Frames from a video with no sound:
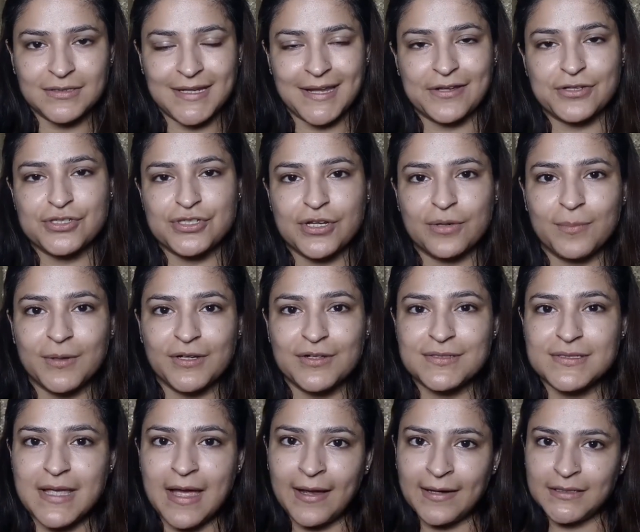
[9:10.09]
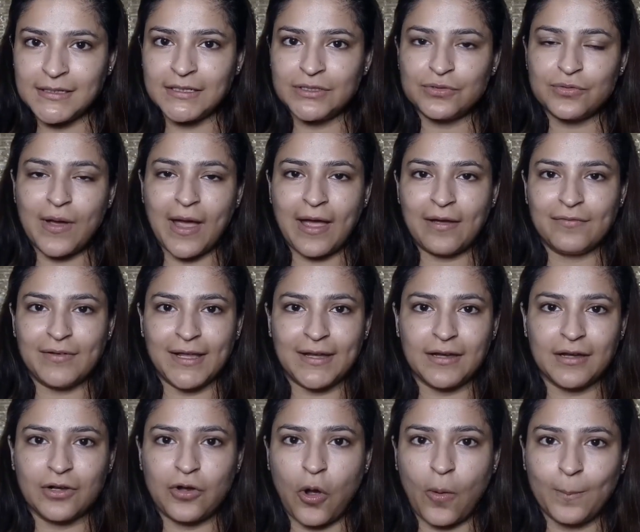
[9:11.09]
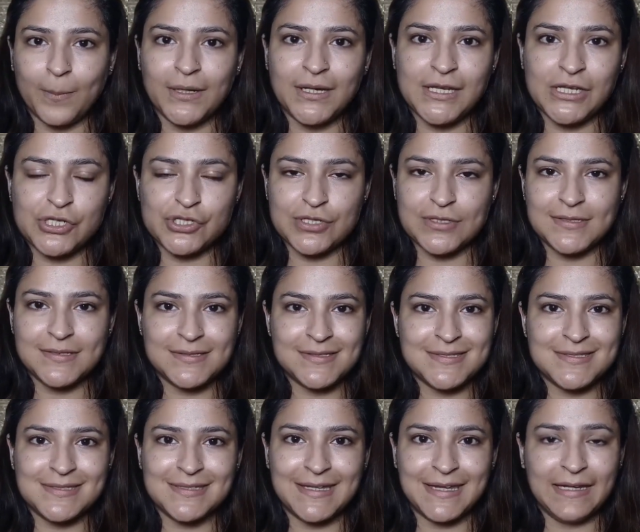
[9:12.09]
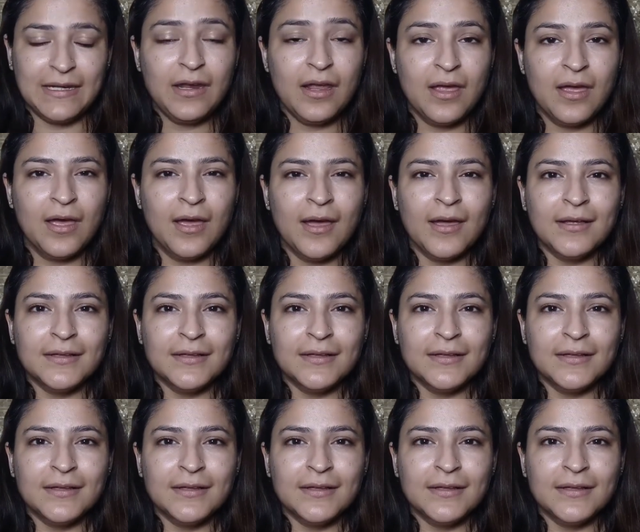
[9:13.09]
texture, because I tend to have like a combination skin.